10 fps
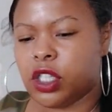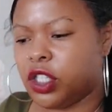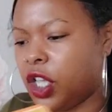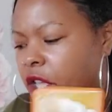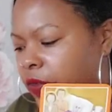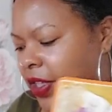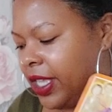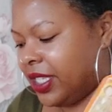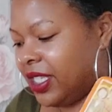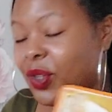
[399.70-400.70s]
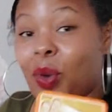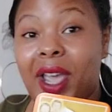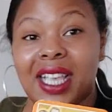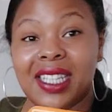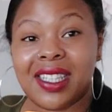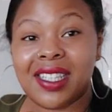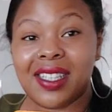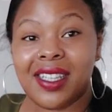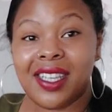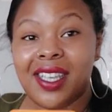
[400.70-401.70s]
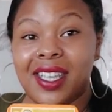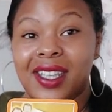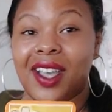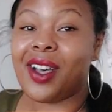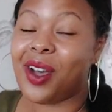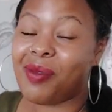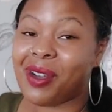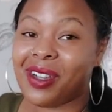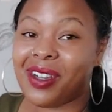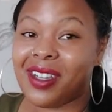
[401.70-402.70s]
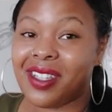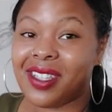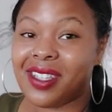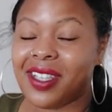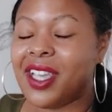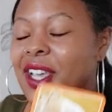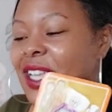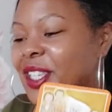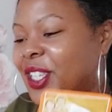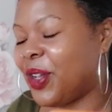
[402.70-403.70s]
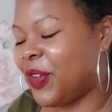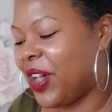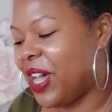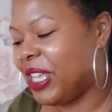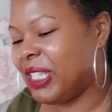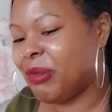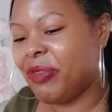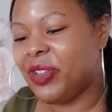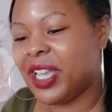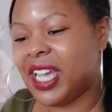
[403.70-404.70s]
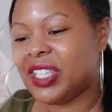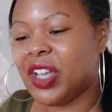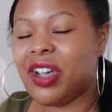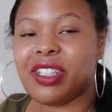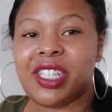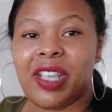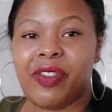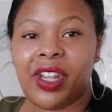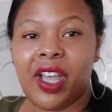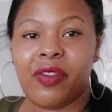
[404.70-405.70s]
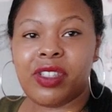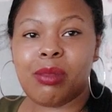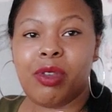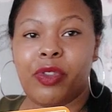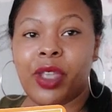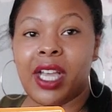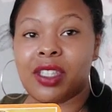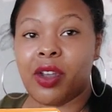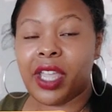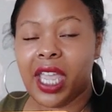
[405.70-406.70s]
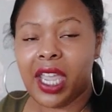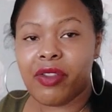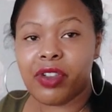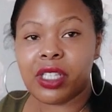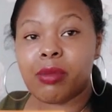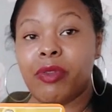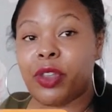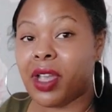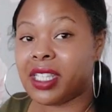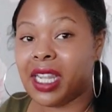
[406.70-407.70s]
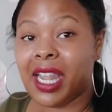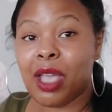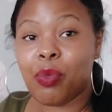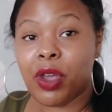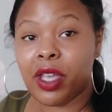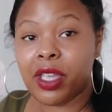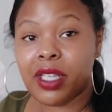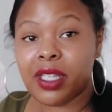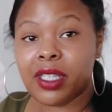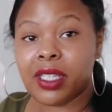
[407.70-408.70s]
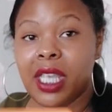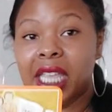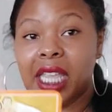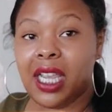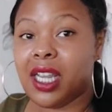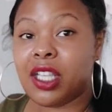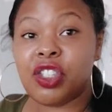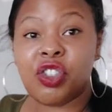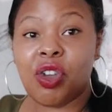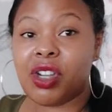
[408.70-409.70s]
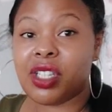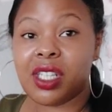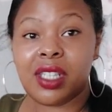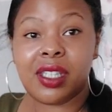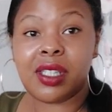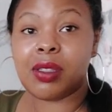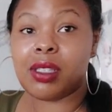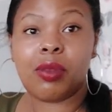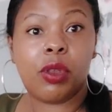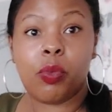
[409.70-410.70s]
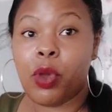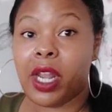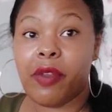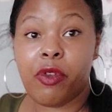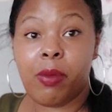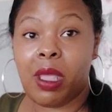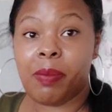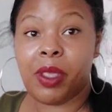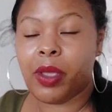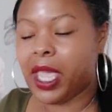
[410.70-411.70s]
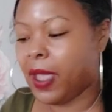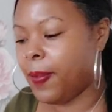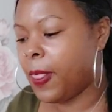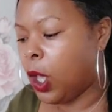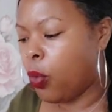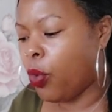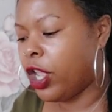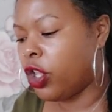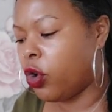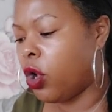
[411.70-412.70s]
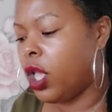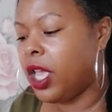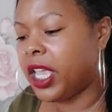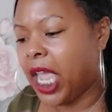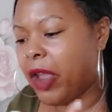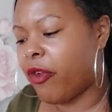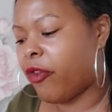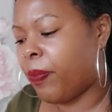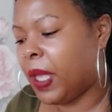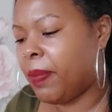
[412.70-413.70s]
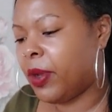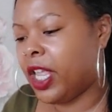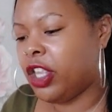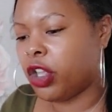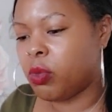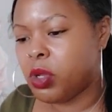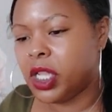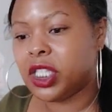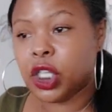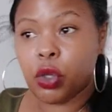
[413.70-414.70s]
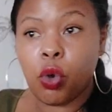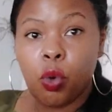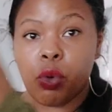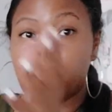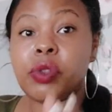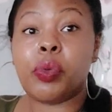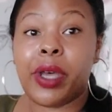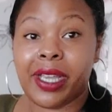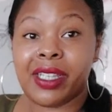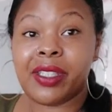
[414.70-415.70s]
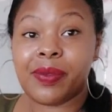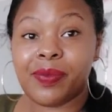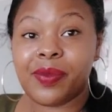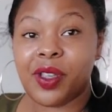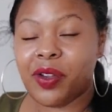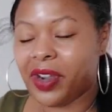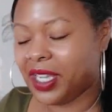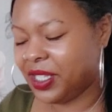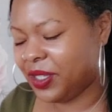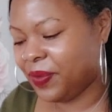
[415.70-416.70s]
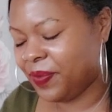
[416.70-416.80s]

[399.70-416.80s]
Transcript: Service, quest. Oh my God. So some of you guys are serving others. Some of you guys are carers. Some of you guys are light workers, healers, doctors, whatever it may be, okay? Where you're caring for people in your community or worldwide, all right?